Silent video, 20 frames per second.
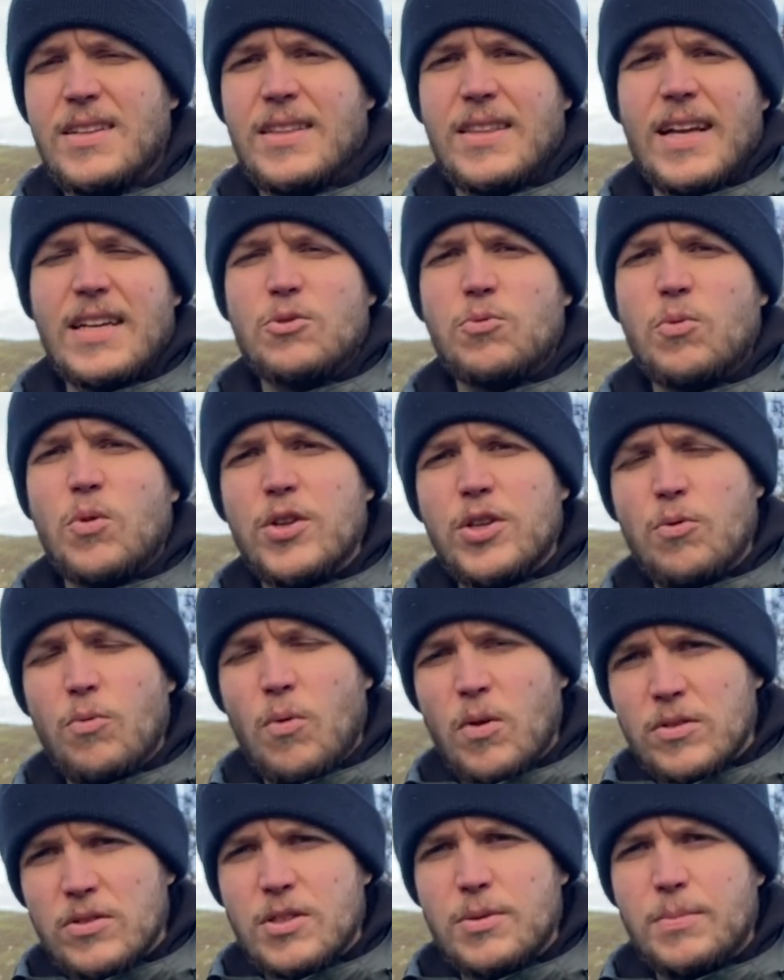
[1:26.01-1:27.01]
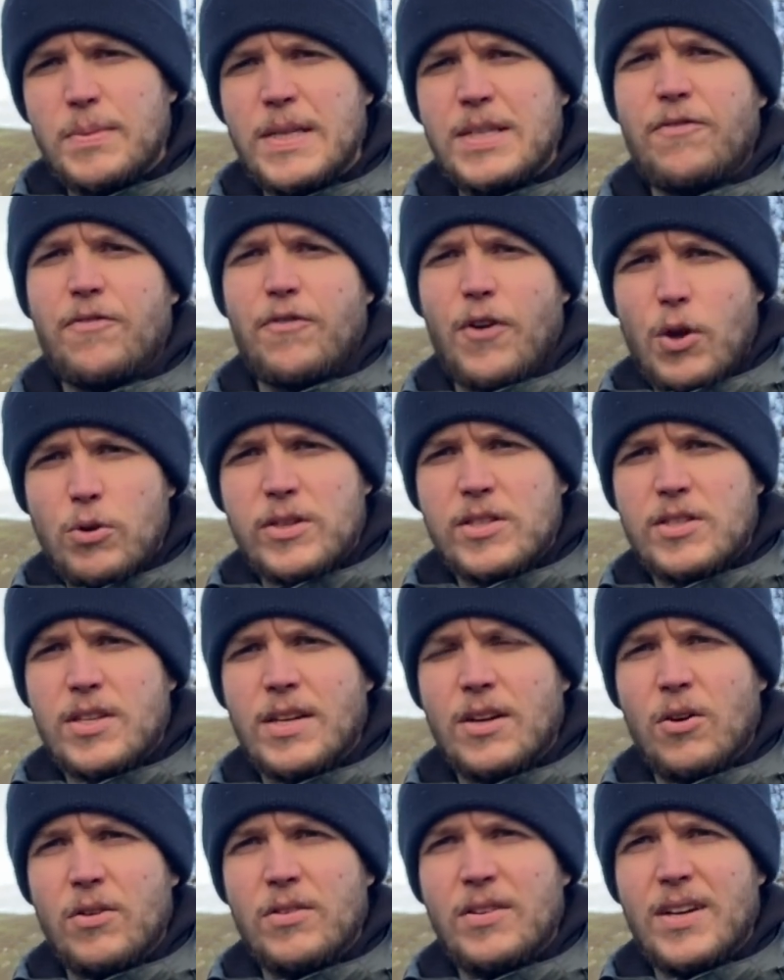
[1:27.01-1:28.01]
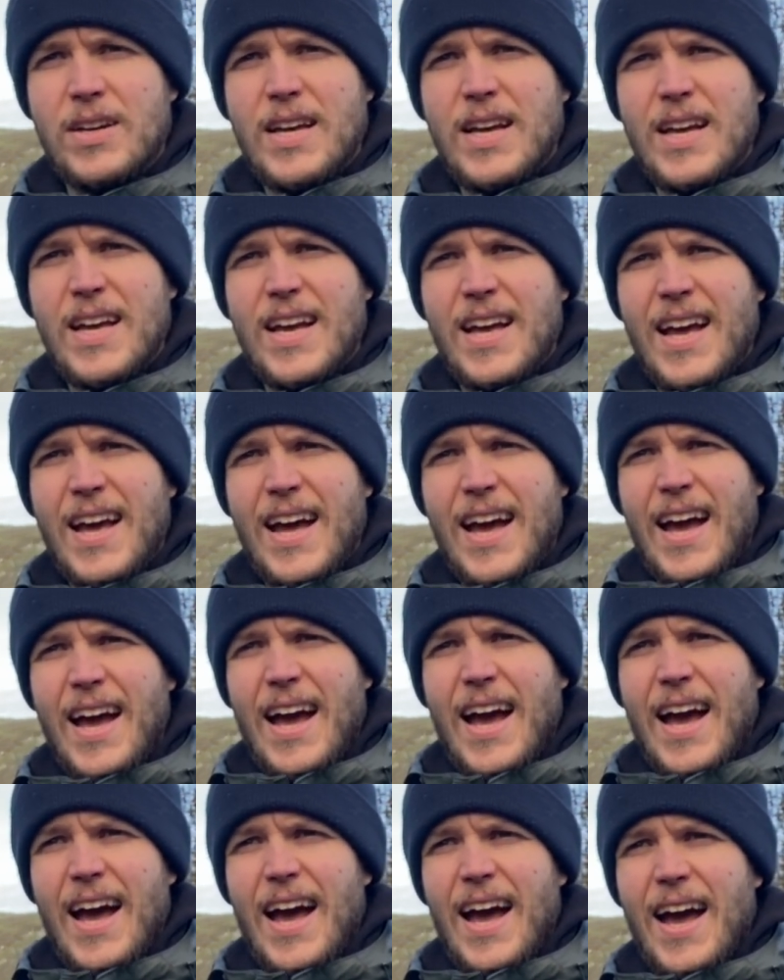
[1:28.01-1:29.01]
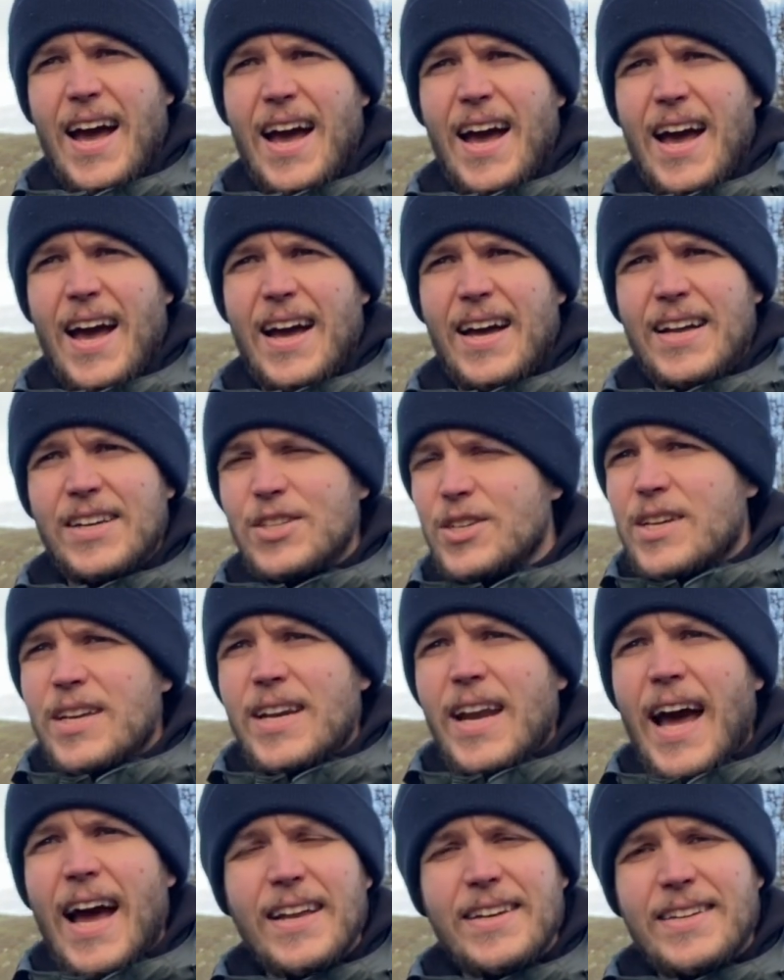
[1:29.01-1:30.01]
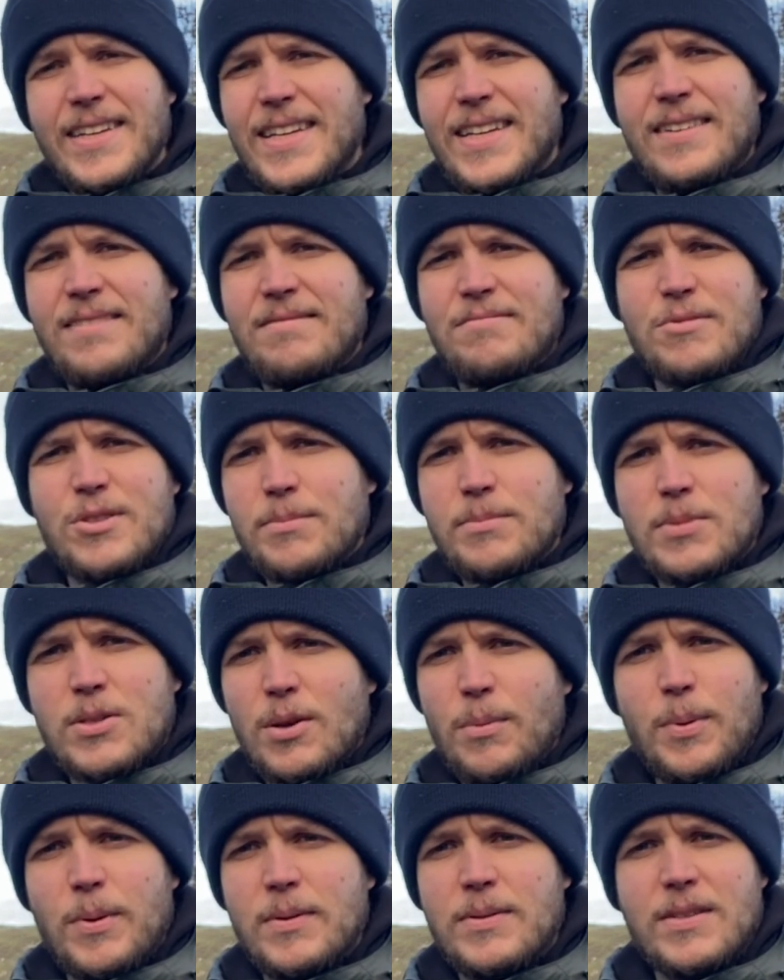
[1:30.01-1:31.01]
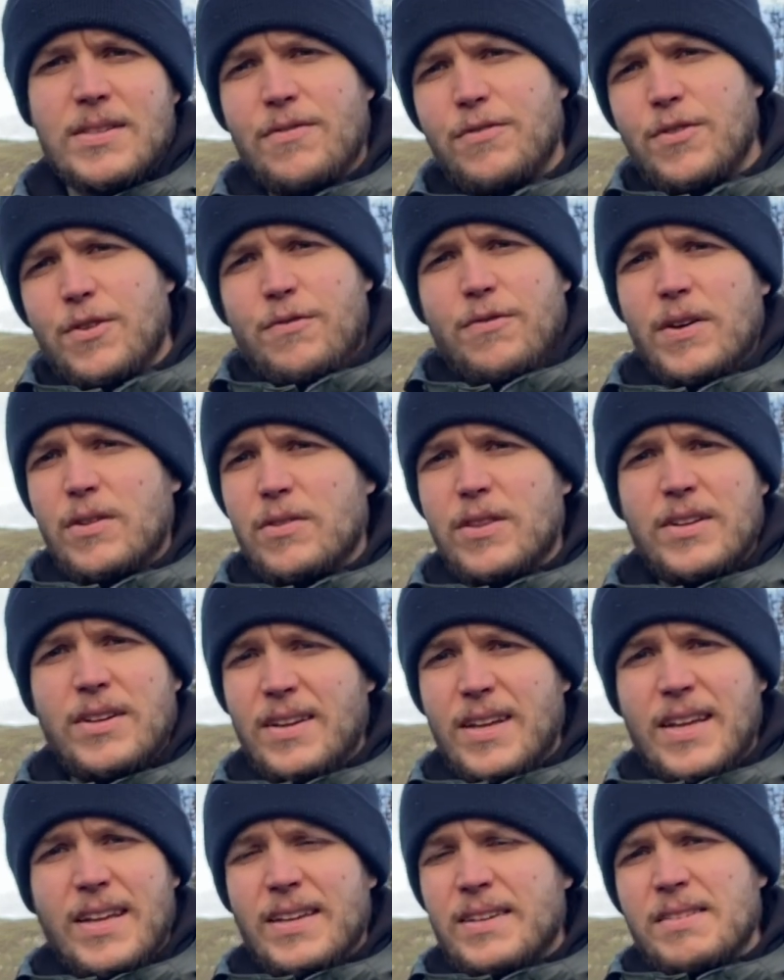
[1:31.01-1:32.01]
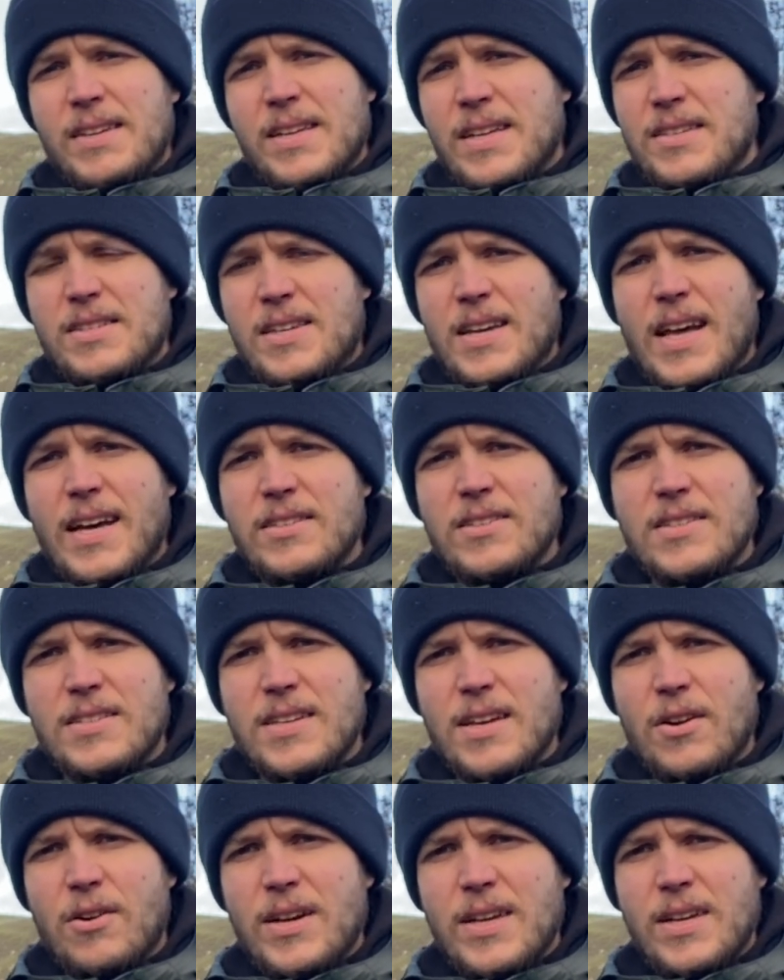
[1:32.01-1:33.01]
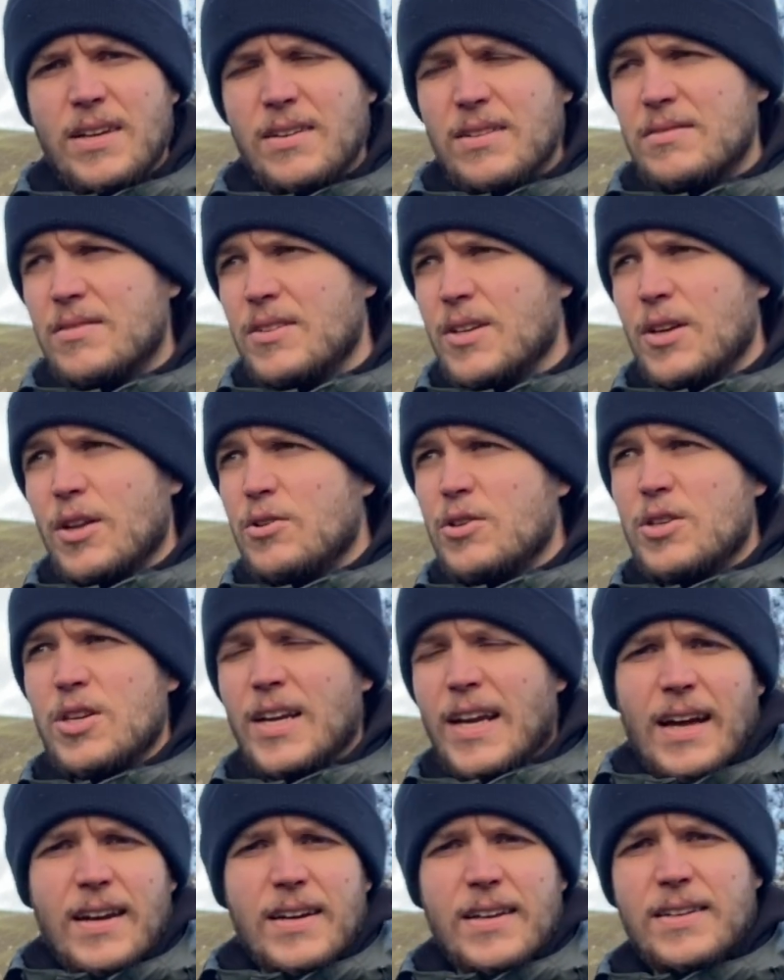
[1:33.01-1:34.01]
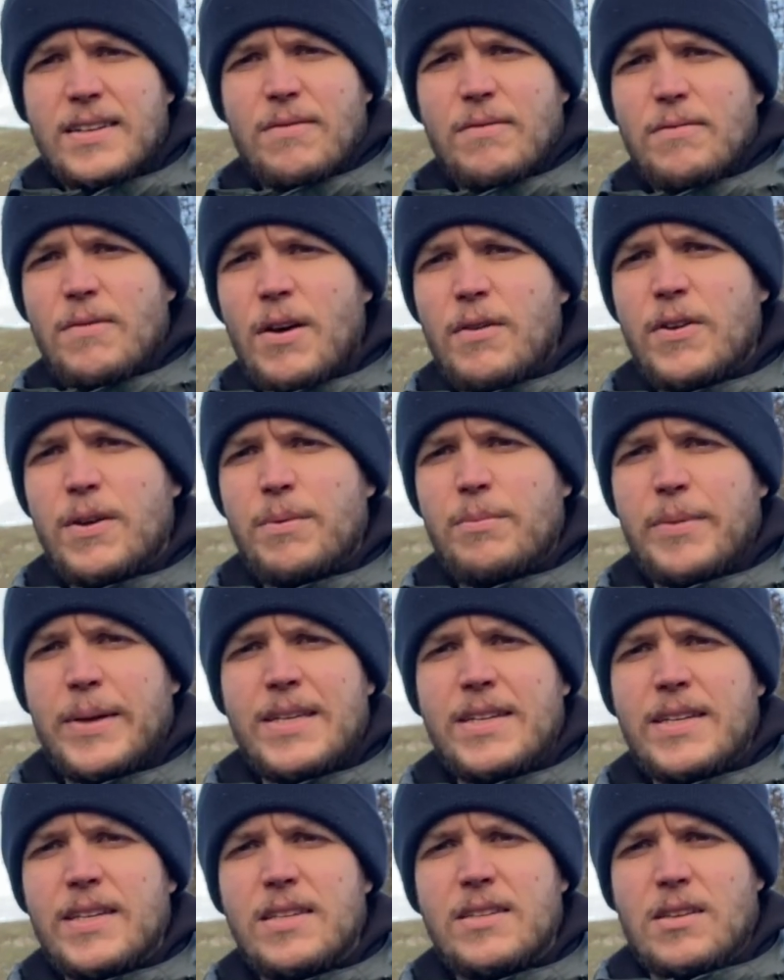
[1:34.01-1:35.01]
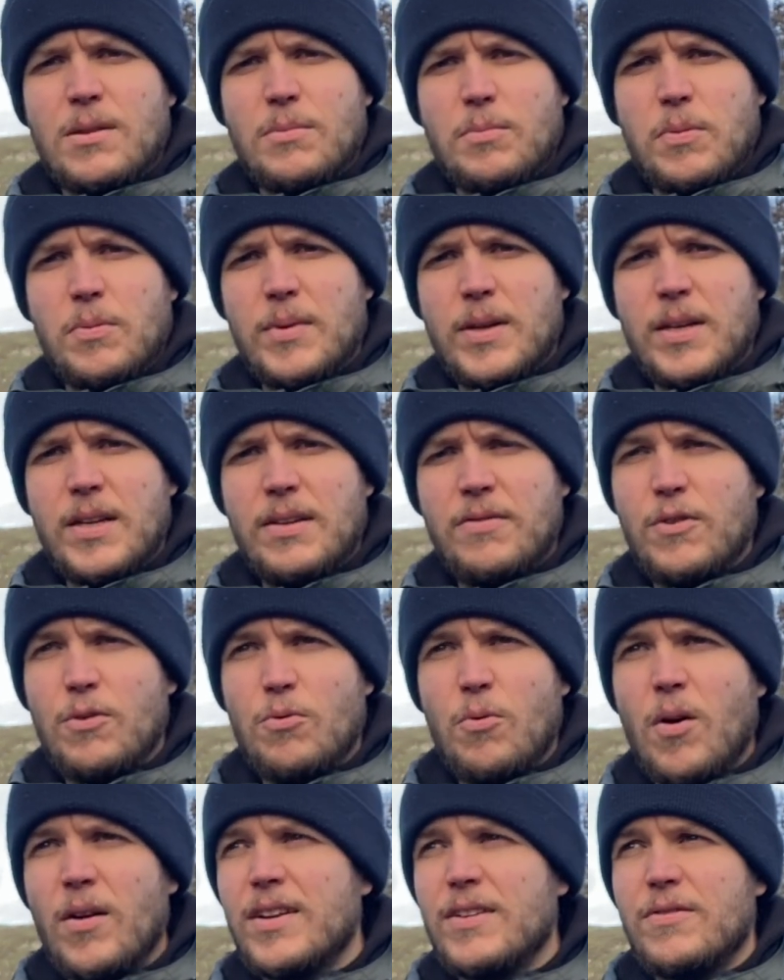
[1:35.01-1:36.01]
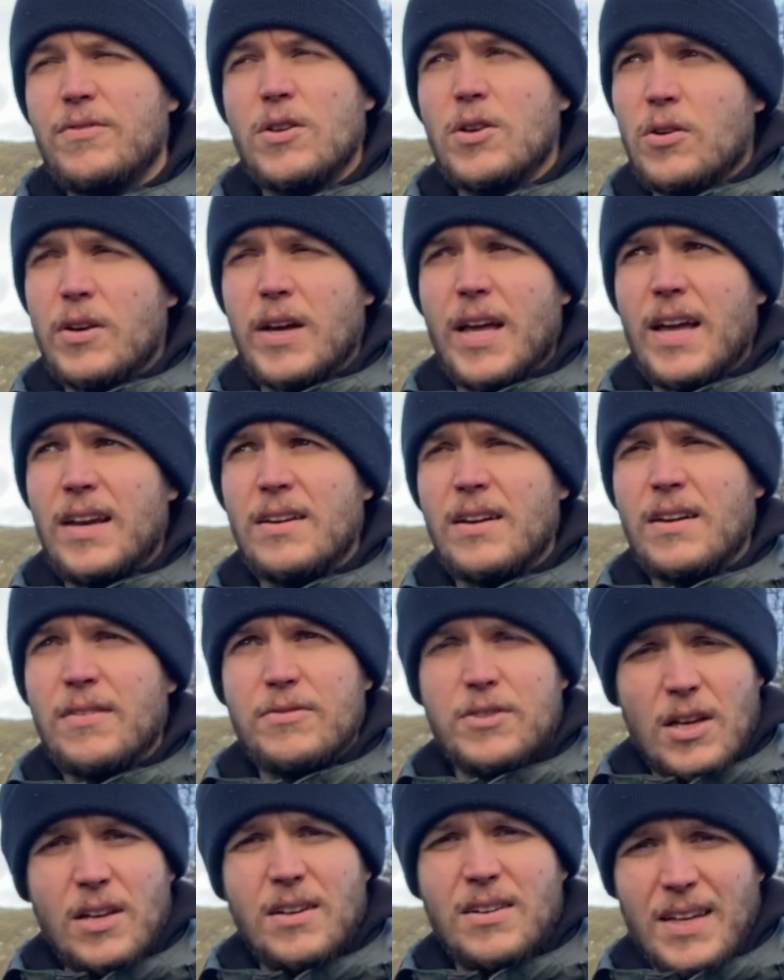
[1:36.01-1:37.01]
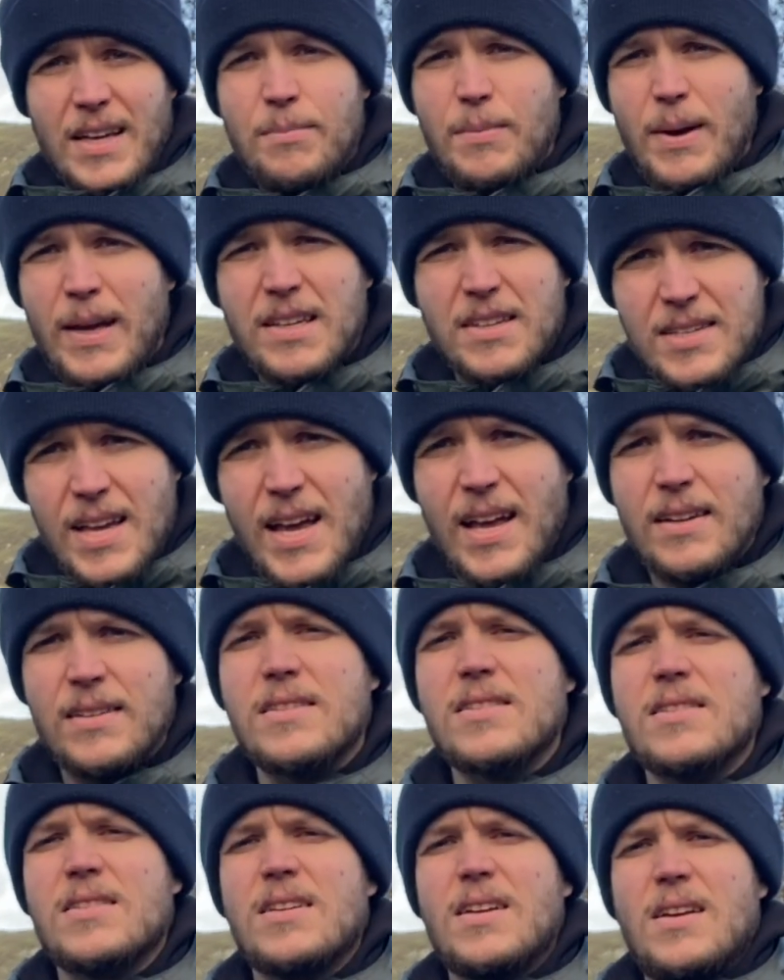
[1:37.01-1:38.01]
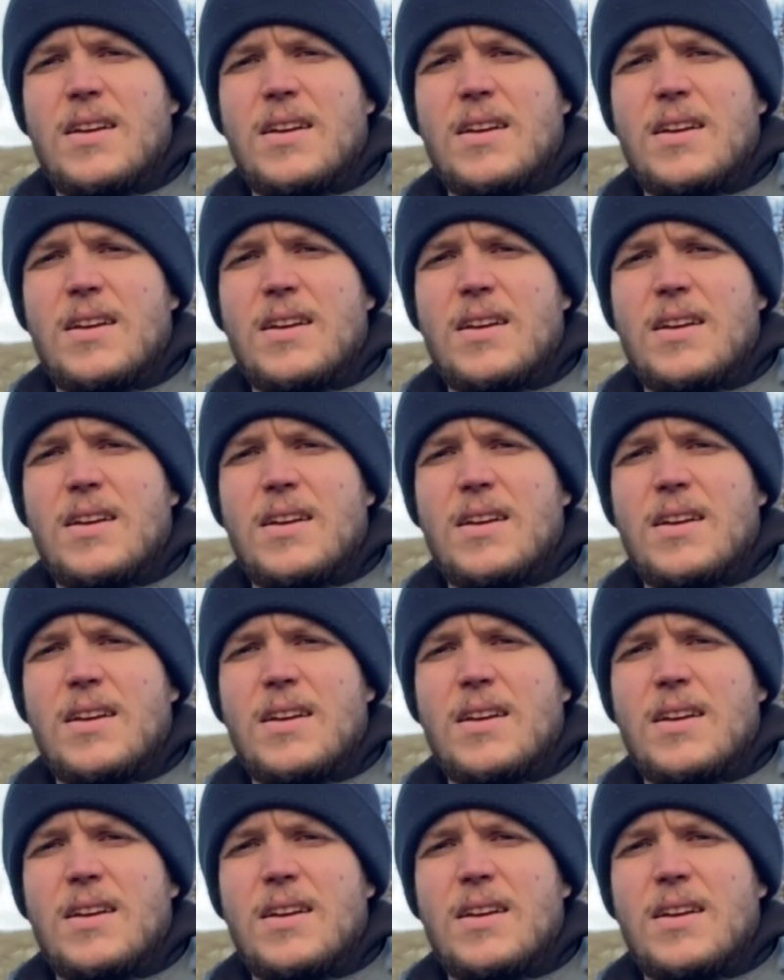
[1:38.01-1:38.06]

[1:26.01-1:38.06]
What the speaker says: That's what you want to be focusing on. And you can add in some supplements if you feel that it's necessary. You know, you can add a vitamin D supplement if you want, if you're not getting enough sun. It makes sense.